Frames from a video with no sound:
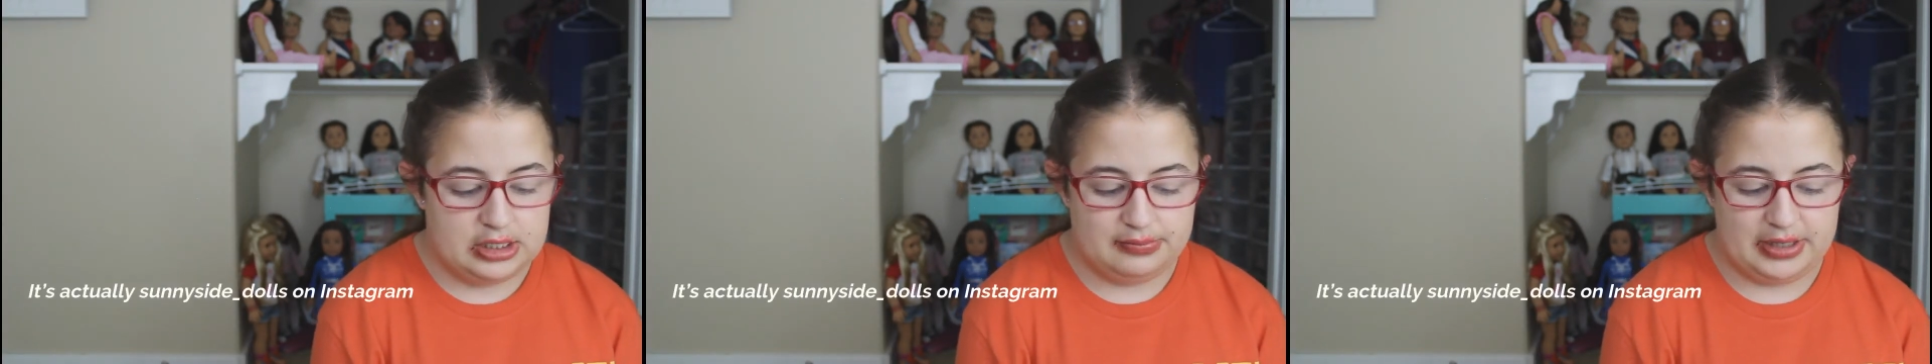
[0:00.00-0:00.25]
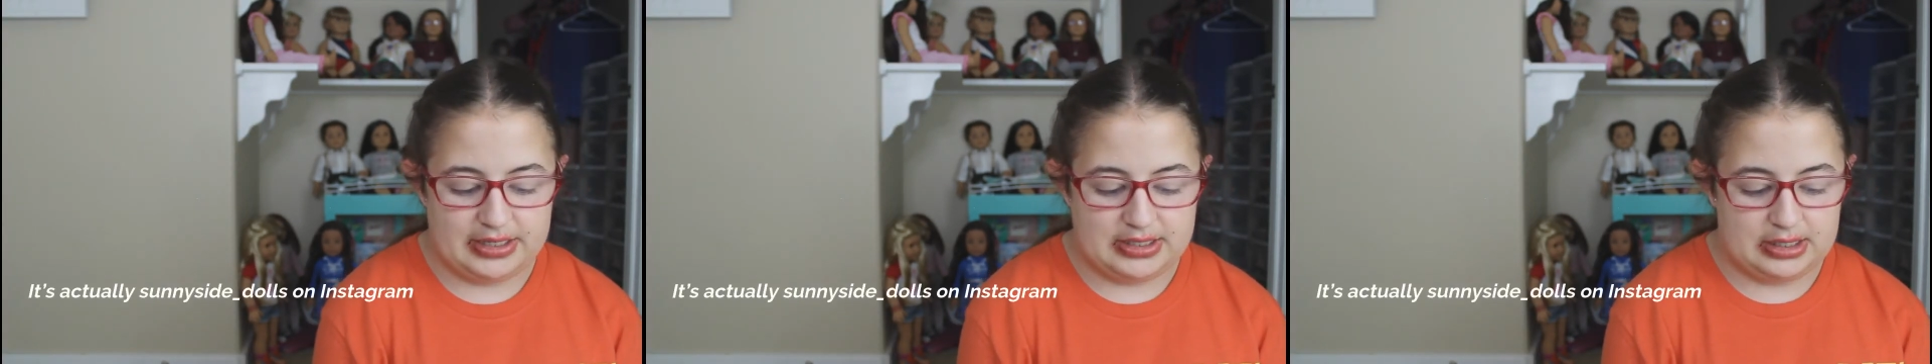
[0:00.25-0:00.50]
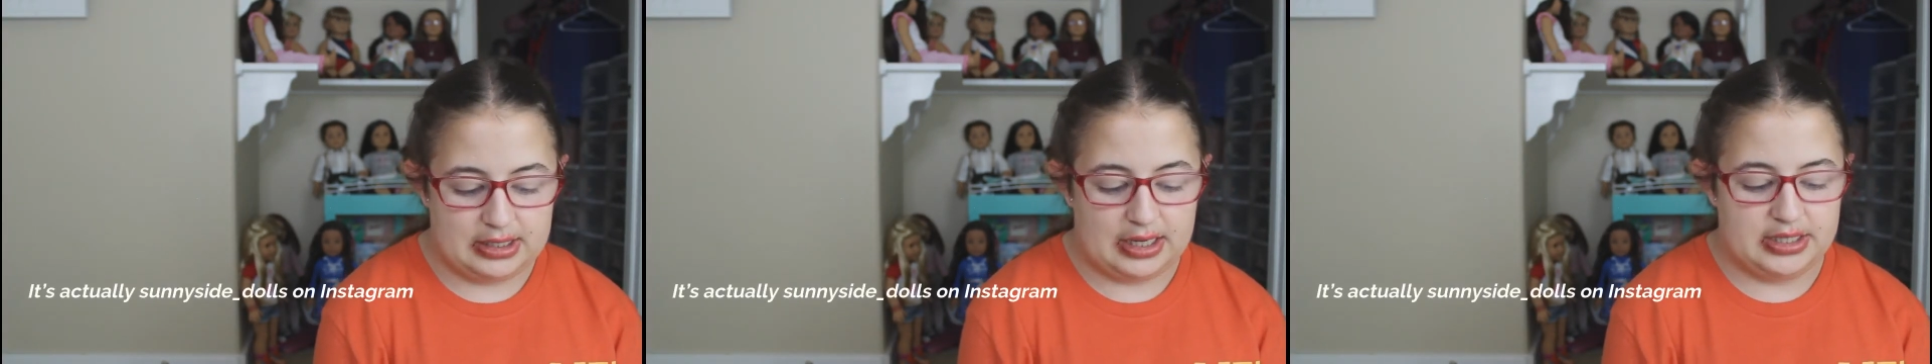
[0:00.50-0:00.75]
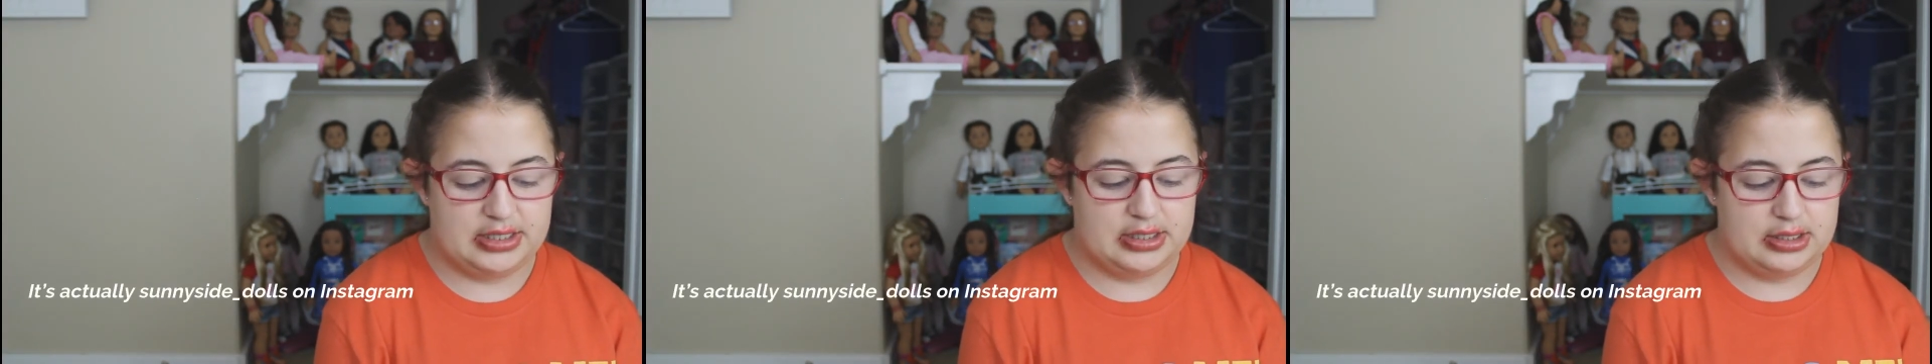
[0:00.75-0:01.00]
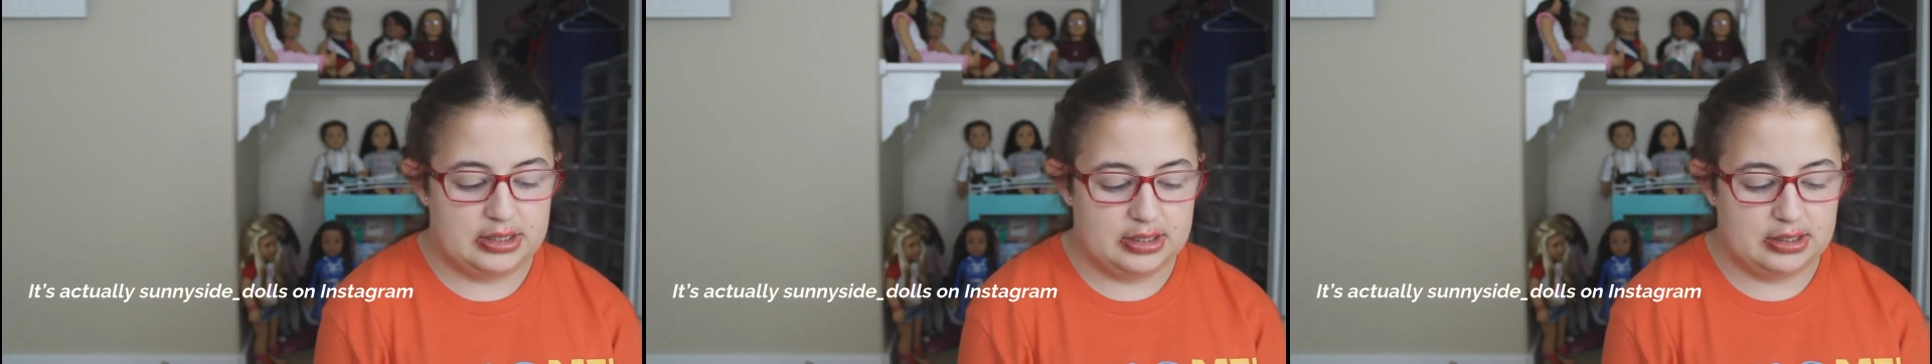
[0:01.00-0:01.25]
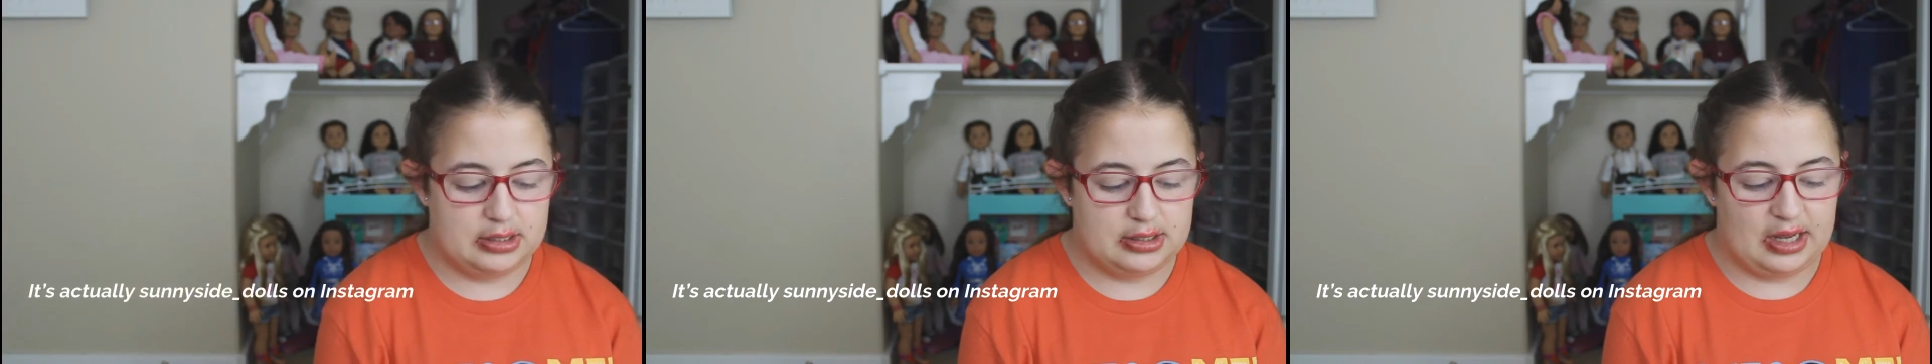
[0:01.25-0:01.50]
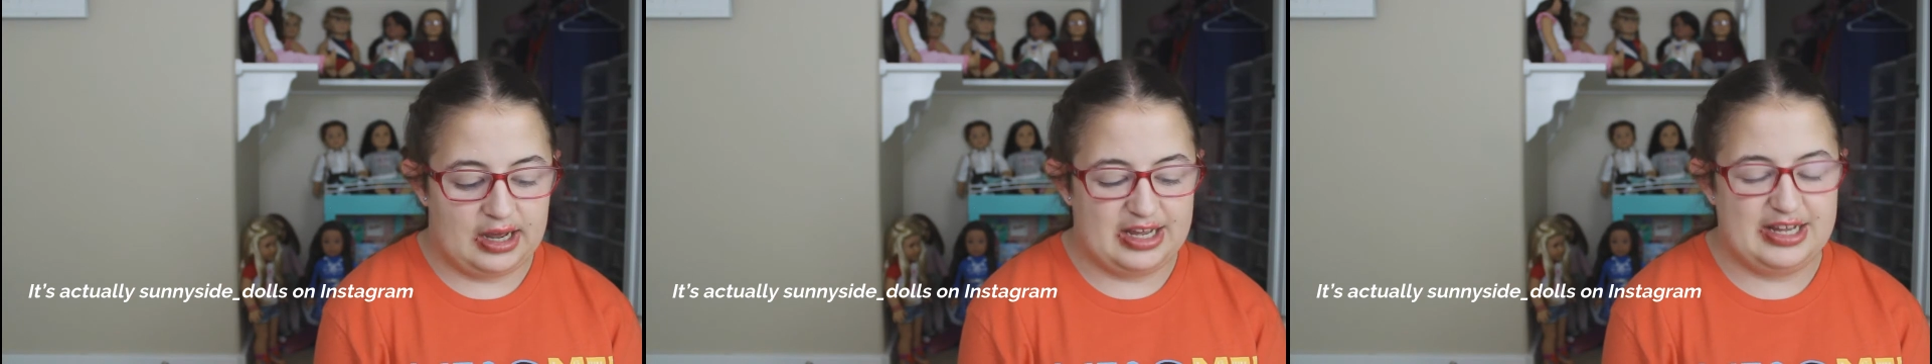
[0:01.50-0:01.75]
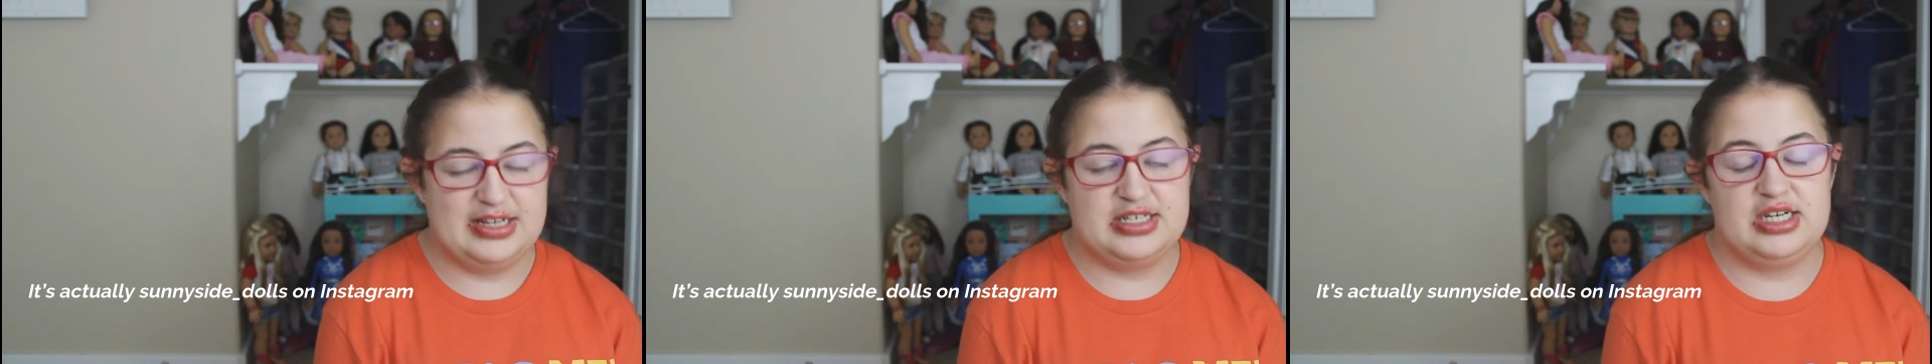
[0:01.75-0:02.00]

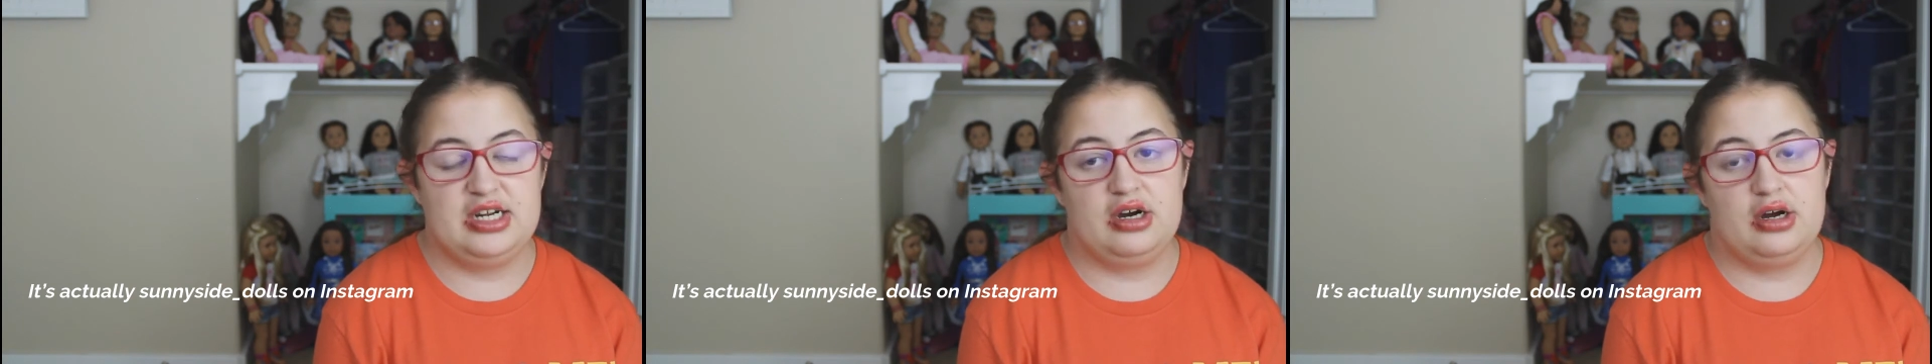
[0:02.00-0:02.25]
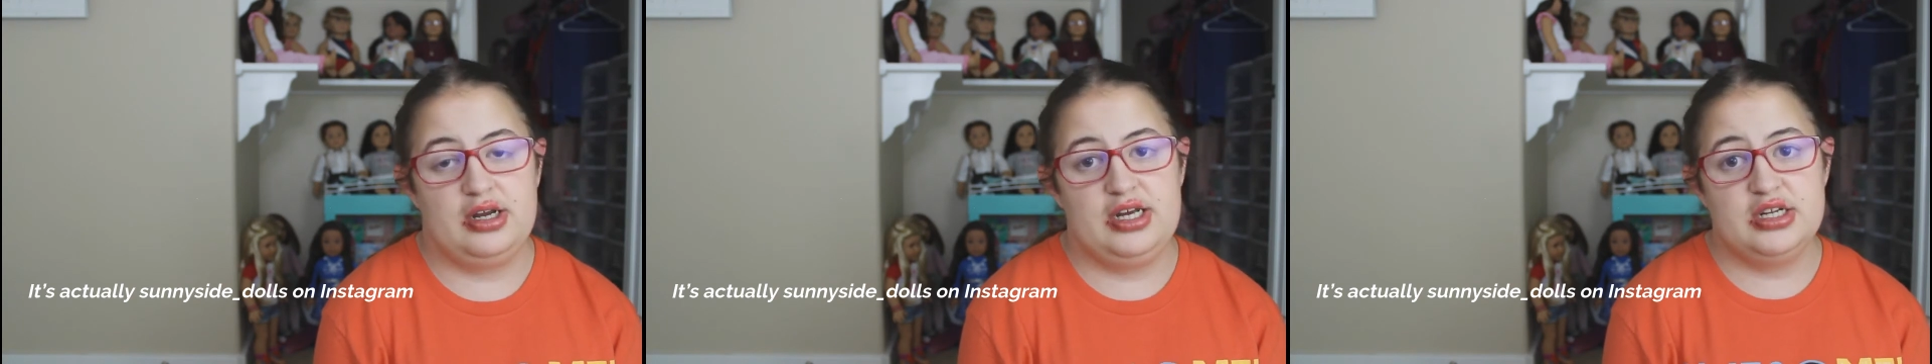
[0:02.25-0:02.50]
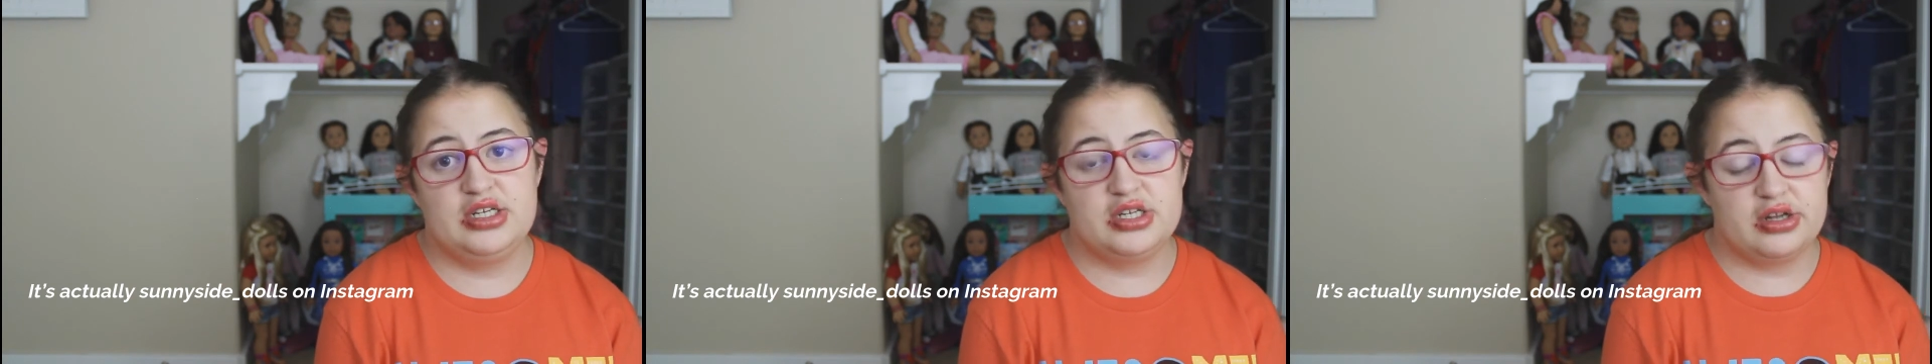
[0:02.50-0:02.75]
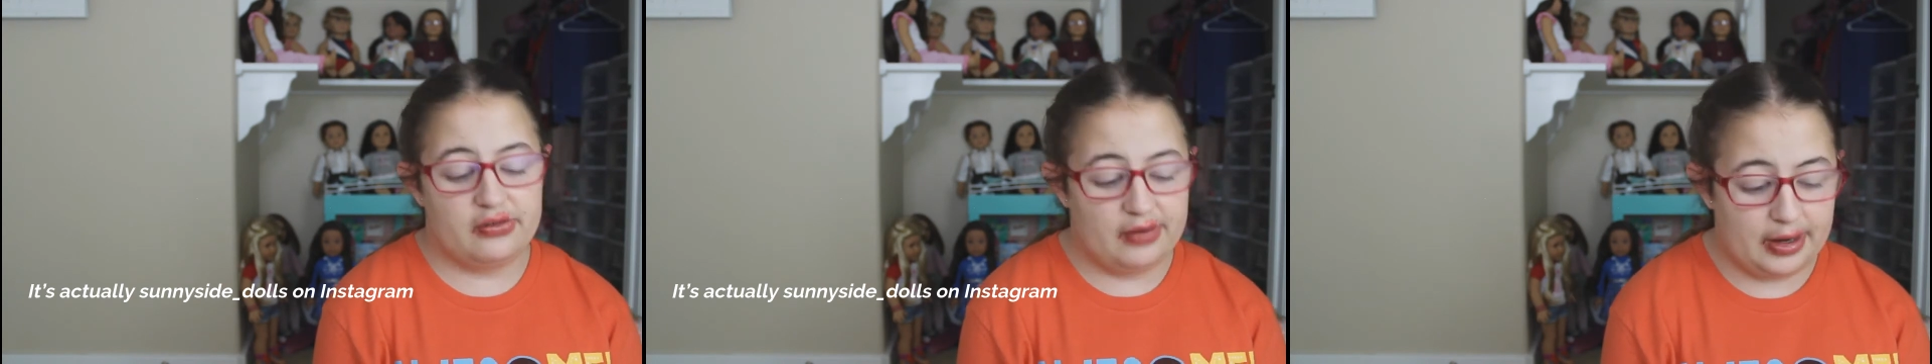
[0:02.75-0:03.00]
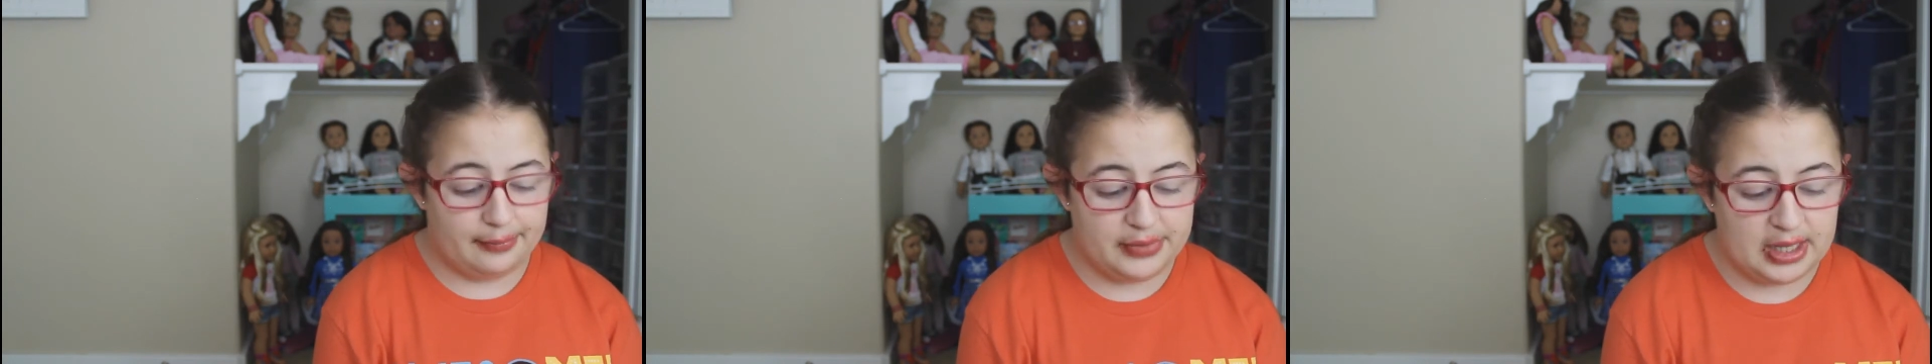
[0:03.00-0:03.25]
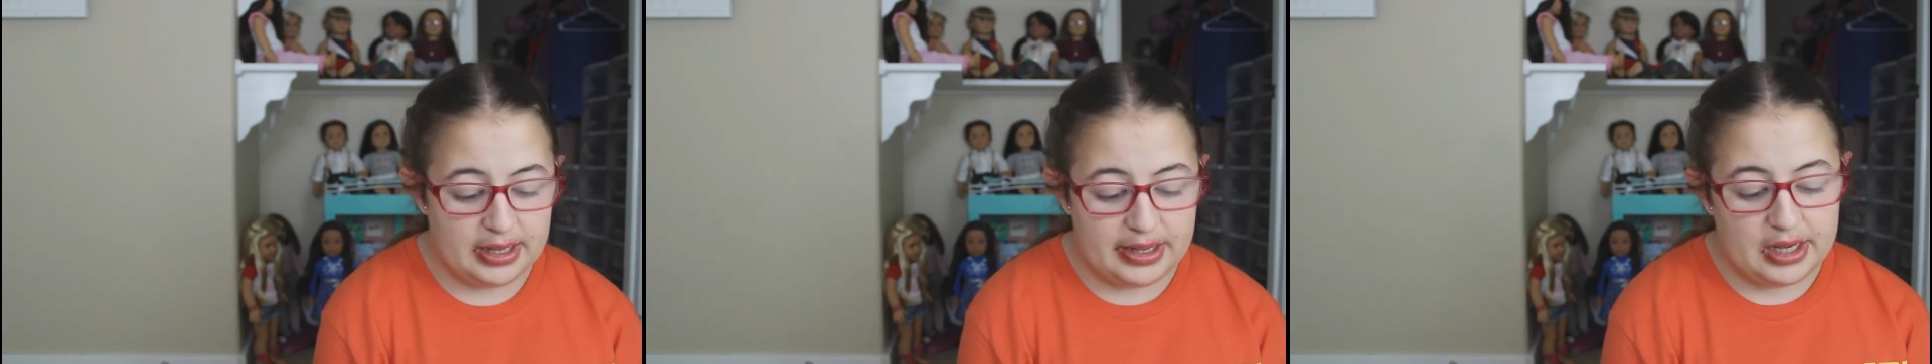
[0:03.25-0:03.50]
pixiedust.ag on Instagram.